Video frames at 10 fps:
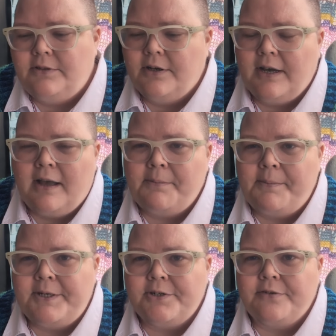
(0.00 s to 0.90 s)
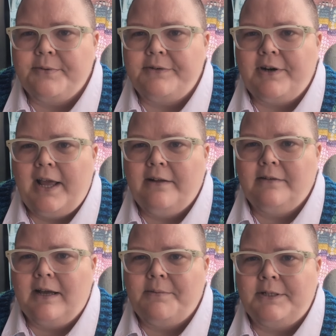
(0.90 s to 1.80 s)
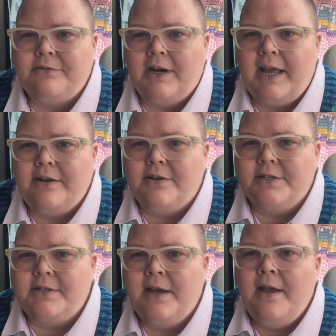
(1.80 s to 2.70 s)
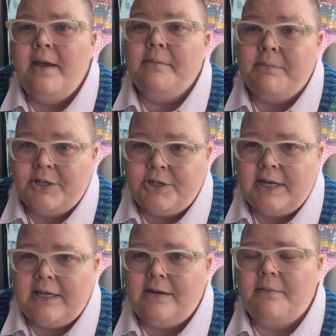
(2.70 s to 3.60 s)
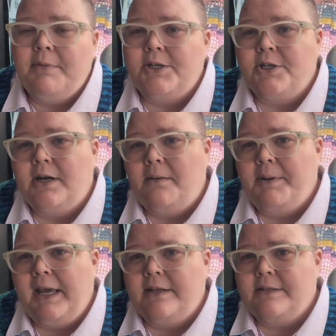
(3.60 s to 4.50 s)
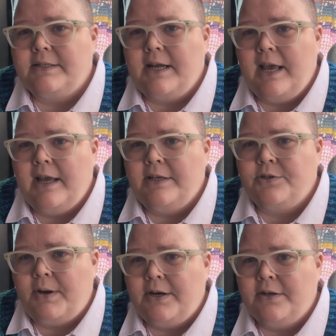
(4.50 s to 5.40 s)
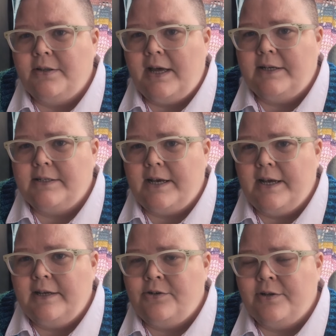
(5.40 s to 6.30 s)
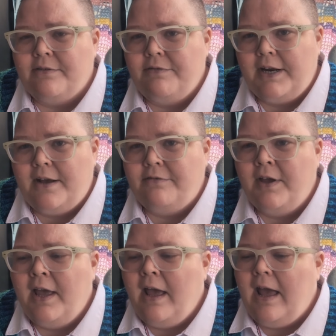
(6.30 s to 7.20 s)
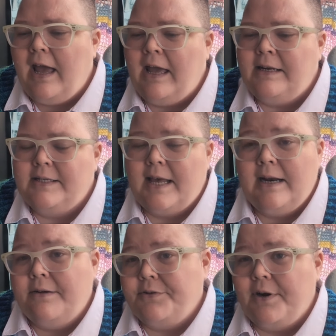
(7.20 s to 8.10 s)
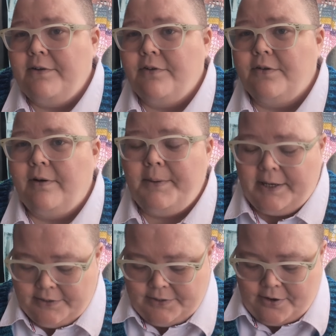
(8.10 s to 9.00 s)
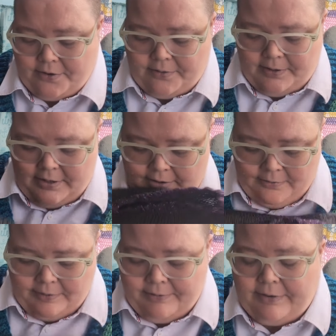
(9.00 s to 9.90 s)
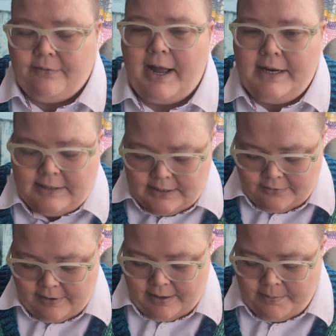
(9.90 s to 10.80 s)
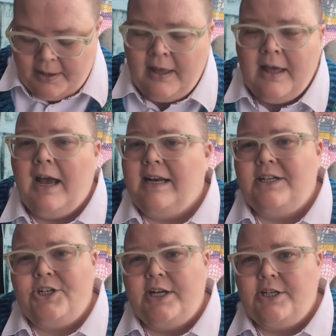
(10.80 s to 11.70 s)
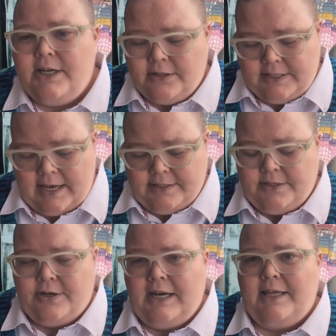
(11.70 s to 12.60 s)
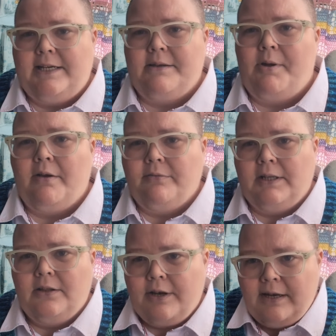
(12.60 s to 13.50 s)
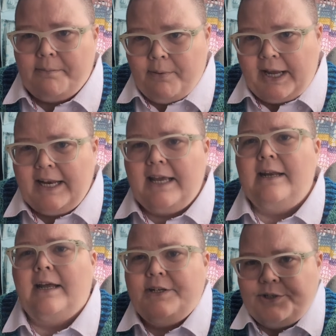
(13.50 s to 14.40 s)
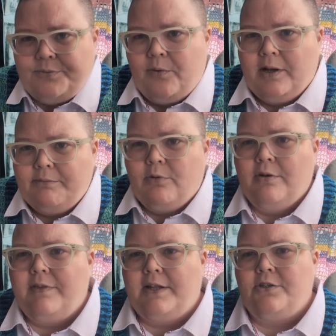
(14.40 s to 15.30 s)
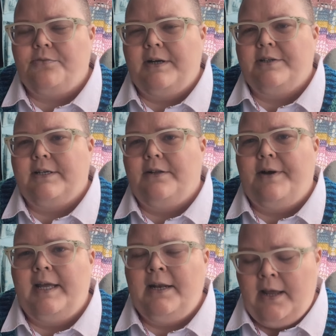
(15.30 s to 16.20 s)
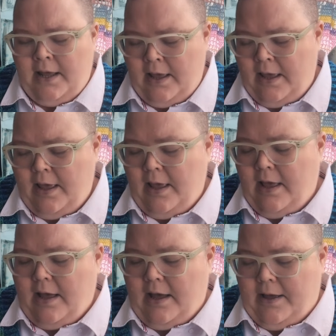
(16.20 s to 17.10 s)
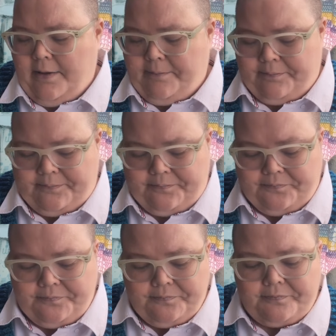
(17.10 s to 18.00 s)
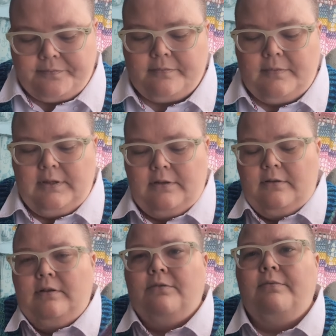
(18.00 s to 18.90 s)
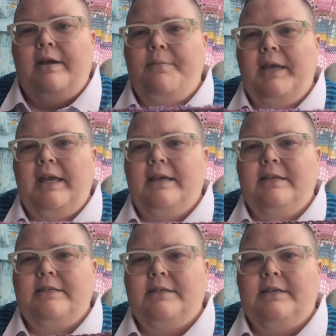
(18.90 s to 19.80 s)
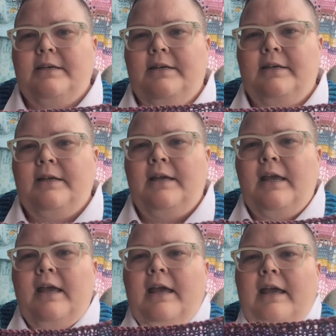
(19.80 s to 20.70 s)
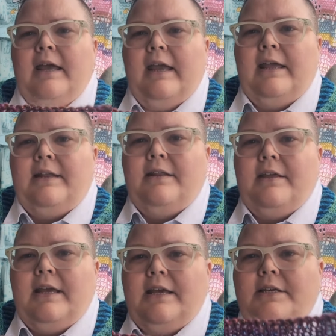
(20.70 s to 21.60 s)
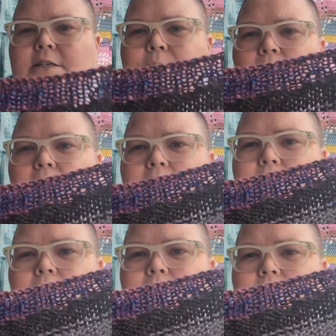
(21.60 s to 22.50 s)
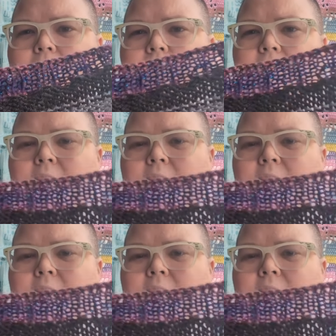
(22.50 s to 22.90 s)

took a couple pictures from a couple different angles, measured it up against a sweater that I enjoy the fit of, and decided I was ready for the ribbing. So we went right into the rib. I didn't change needle sizes or anything because I'm not really looking to bring it in. I just want more of that square silhouette. The rib is in the sparkly purple,